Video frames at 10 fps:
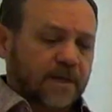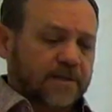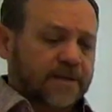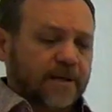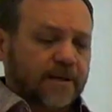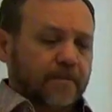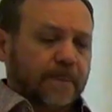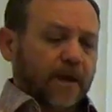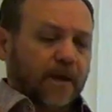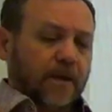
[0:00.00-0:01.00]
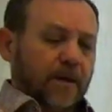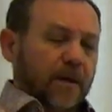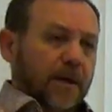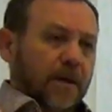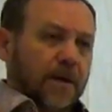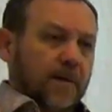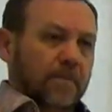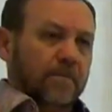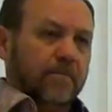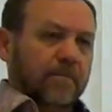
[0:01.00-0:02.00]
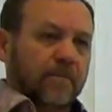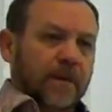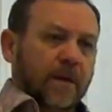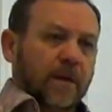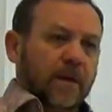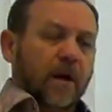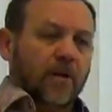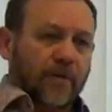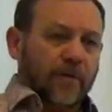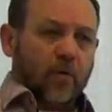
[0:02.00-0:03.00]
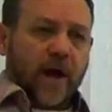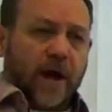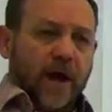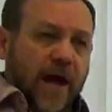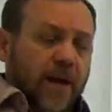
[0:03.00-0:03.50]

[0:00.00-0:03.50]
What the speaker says: You see, although